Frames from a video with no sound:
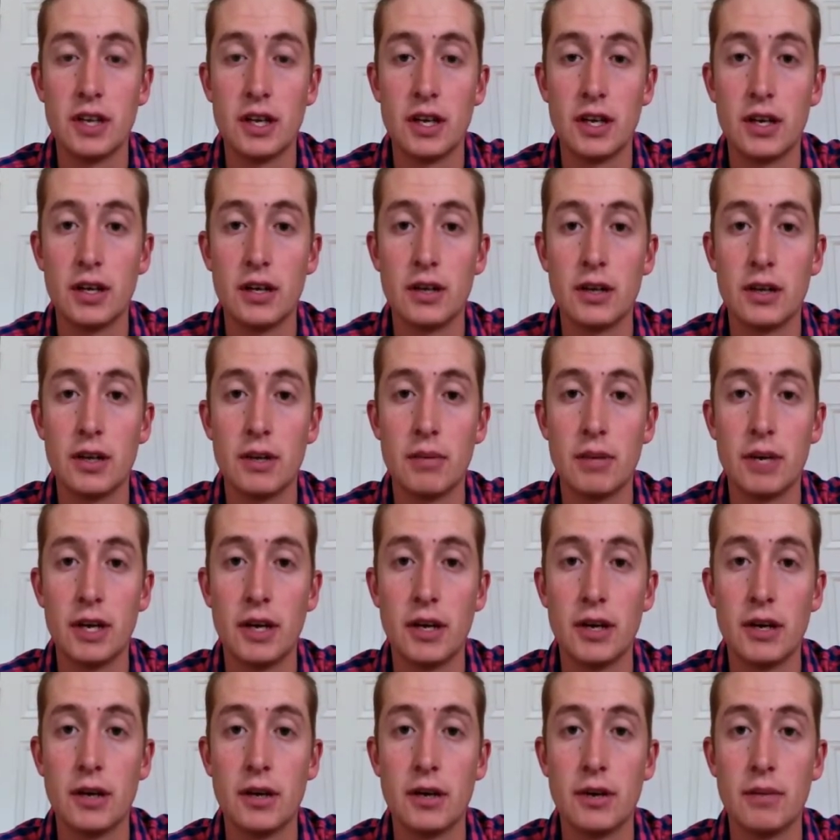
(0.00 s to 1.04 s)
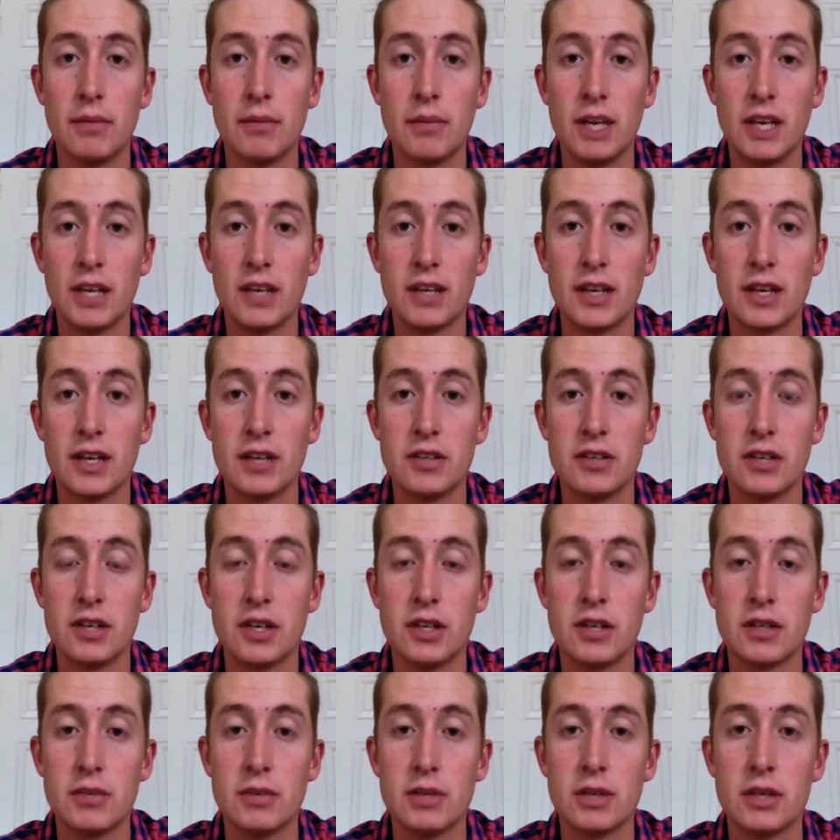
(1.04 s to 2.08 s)
and they might make that
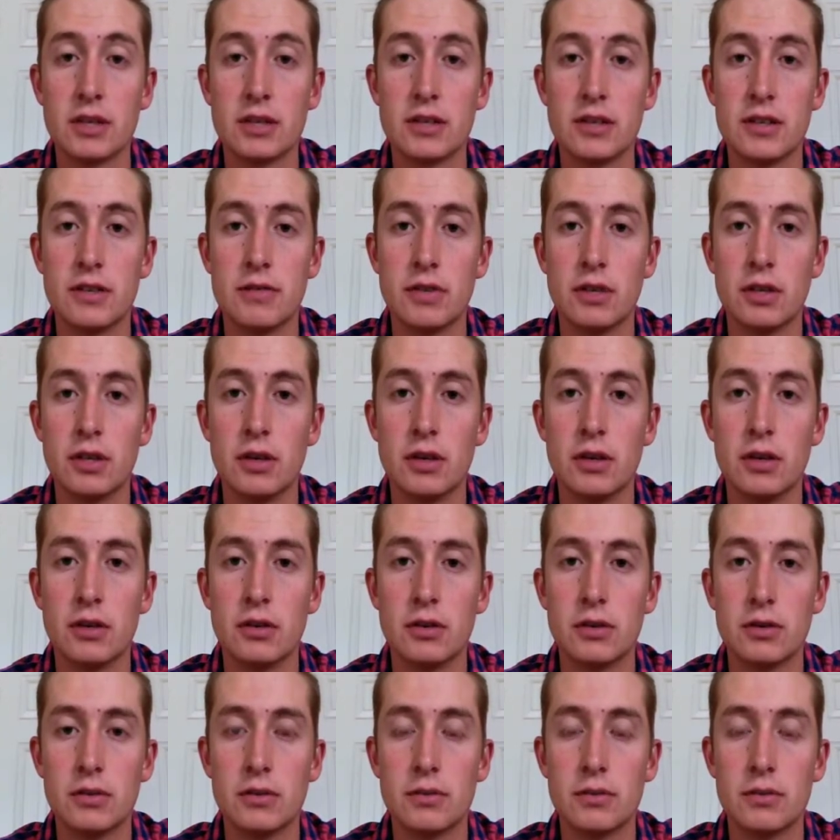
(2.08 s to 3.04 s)
change because they feel